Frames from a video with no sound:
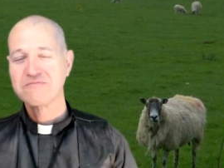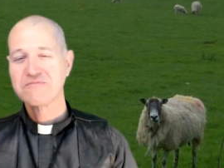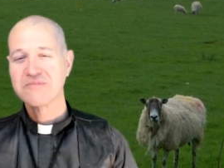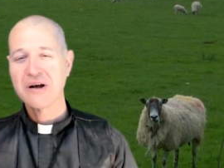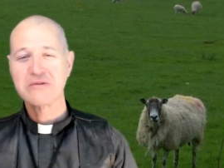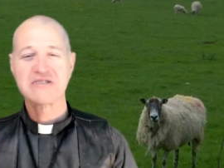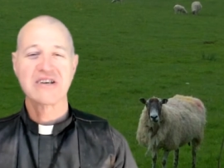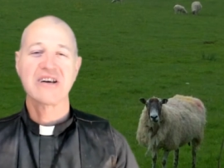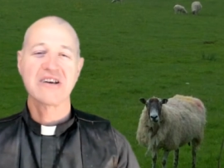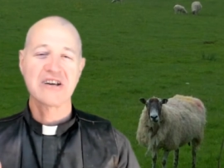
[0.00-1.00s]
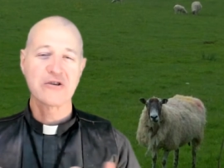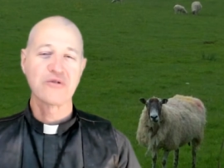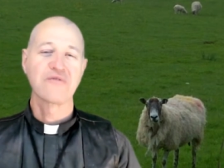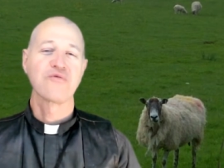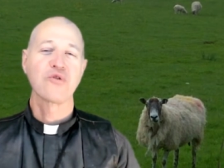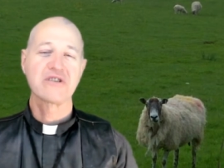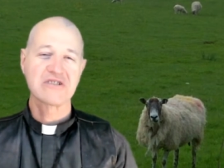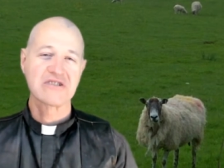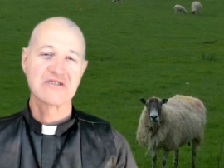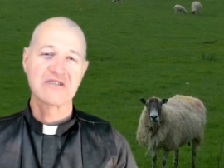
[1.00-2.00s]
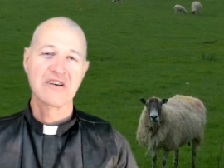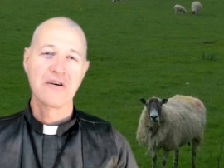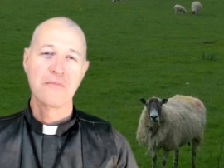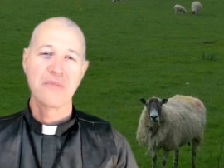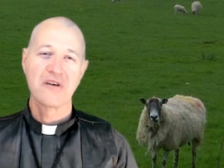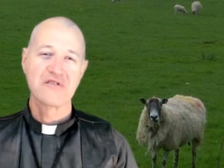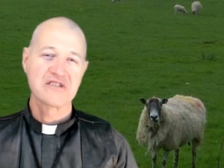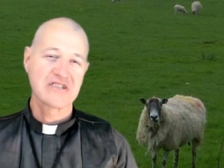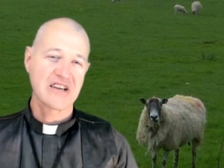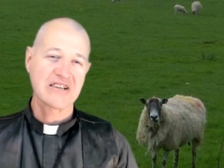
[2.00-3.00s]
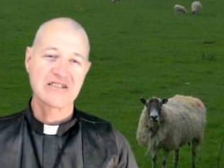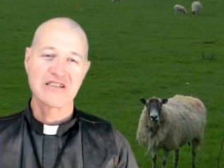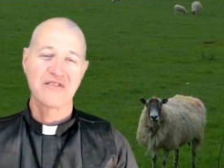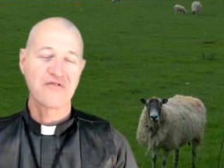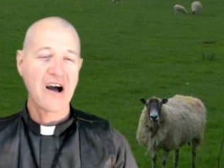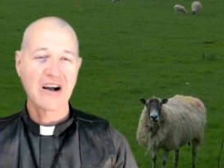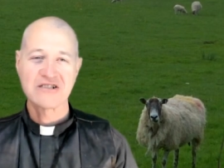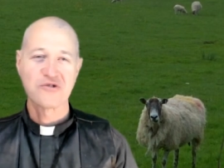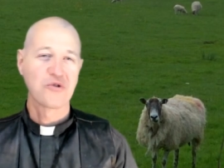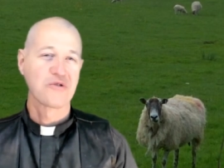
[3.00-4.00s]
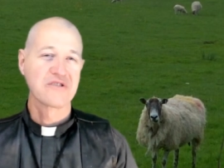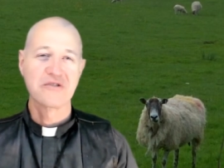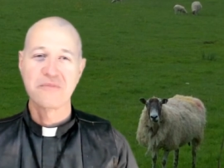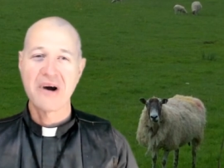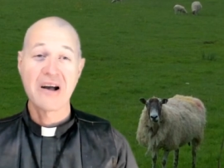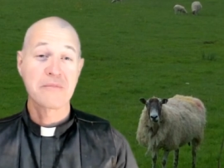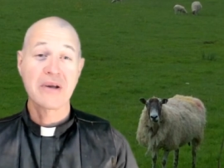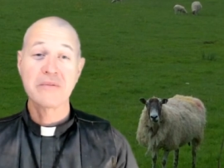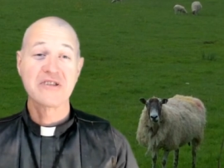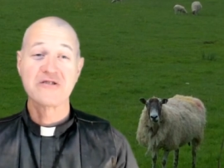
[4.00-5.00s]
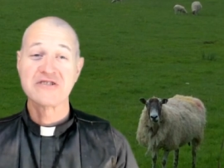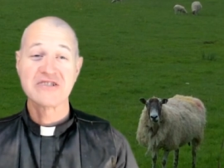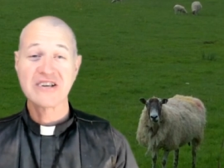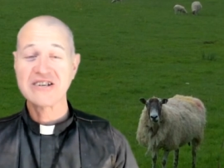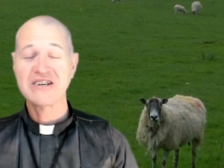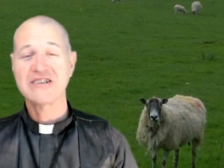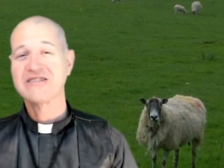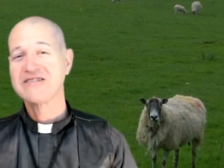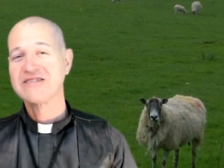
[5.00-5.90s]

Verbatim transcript: but I would say hear the voices of the saints in the foxhole nearby. Maybe they're singing.